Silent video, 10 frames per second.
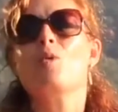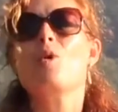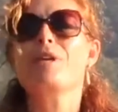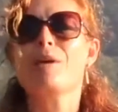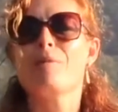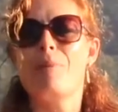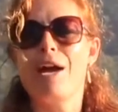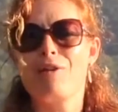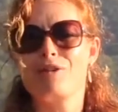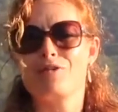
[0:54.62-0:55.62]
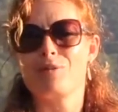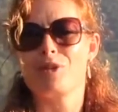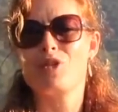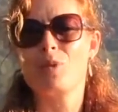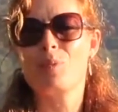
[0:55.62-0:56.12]
What became apparent from
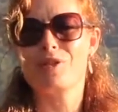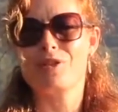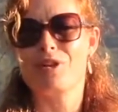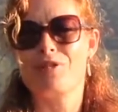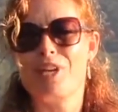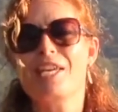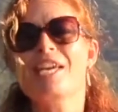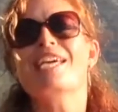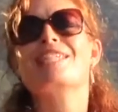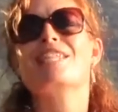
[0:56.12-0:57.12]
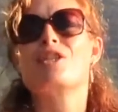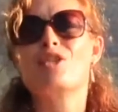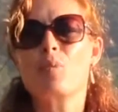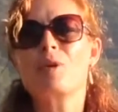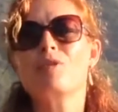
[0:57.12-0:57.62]
the stopping survey is that
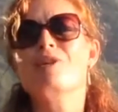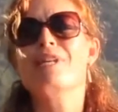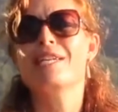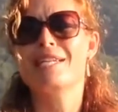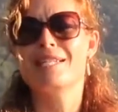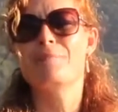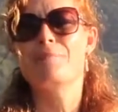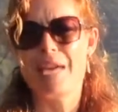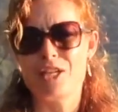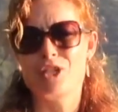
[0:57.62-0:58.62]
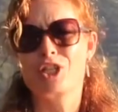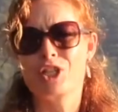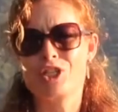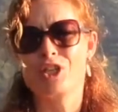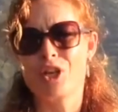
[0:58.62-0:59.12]
stopping really is a major
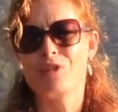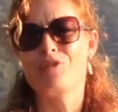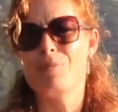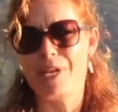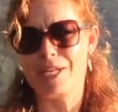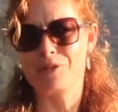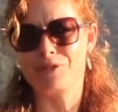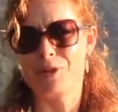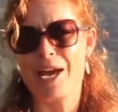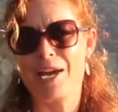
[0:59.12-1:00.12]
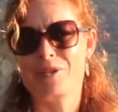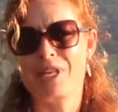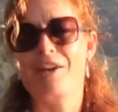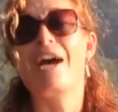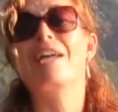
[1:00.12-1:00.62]
concern for many of you out
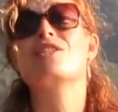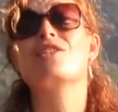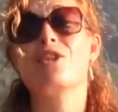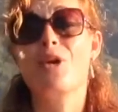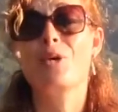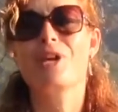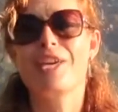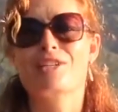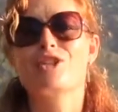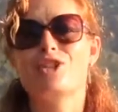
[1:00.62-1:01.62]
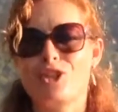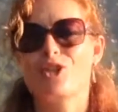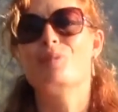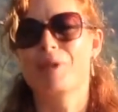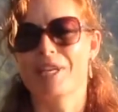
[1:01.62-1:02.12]
there, and so it
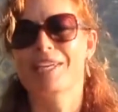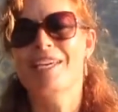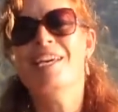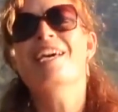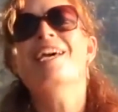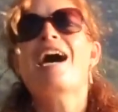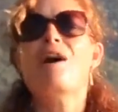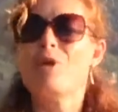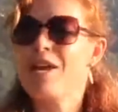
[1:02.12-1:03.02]
should be. At